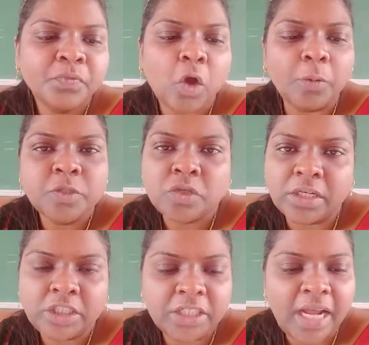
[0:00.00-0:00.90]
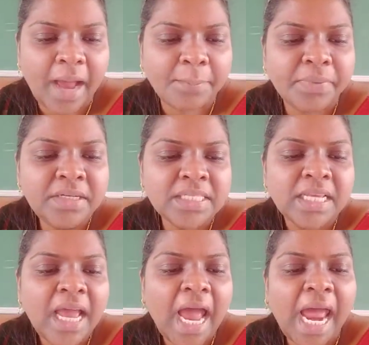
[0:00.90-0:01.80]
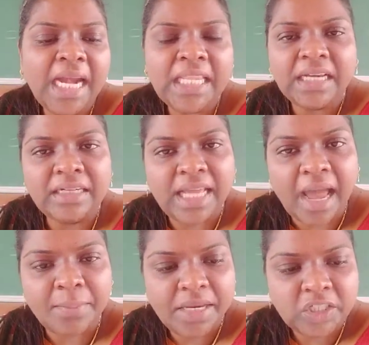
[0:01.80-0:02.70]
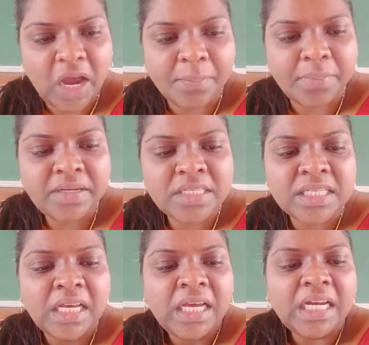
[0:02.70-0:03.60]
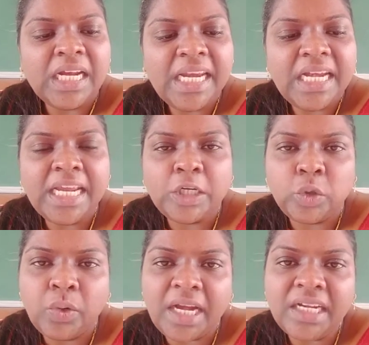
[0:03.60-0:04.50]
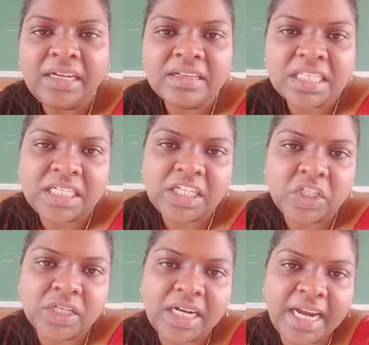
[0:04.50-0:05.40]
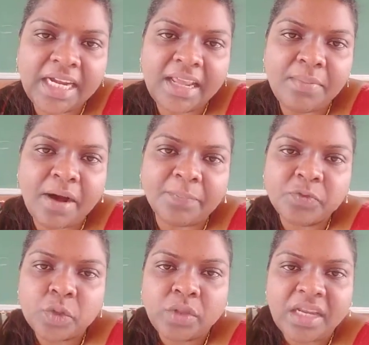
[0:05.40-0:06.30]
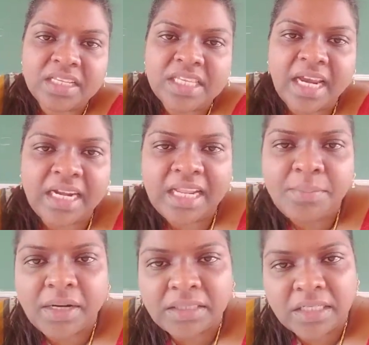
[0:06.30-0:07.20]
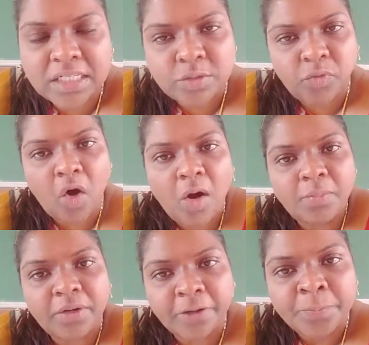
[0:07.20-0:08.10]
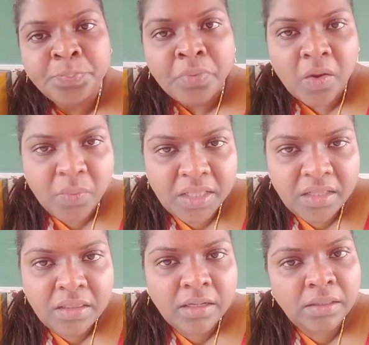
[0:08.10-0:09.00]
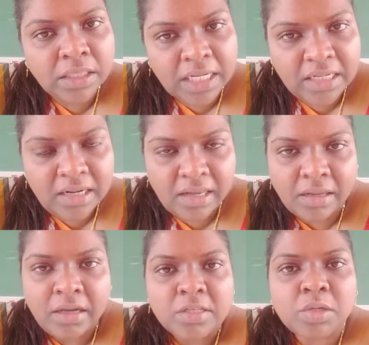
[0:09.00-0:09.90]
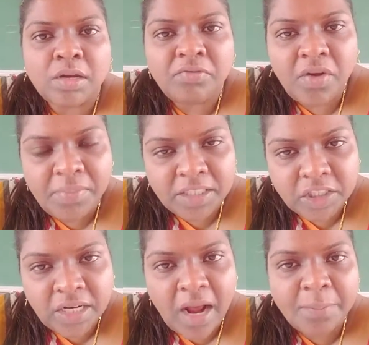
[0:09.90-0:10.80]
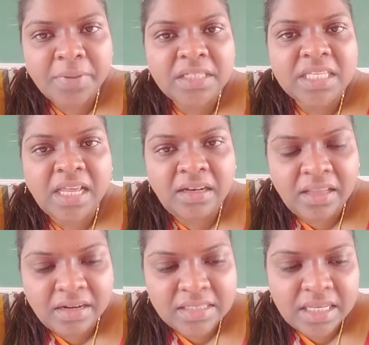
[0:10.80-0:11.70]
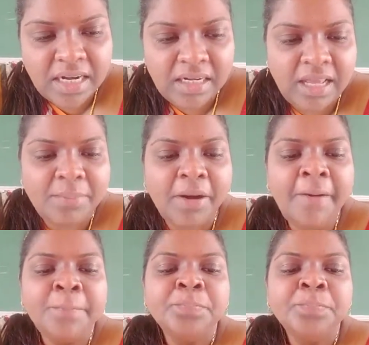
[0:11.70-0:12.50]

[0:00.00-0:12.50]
obstruction happens and the damage happens, leading to interstitial edema. So there is a edema that is formed within the kidney. So inflammation happens, then there is an edema,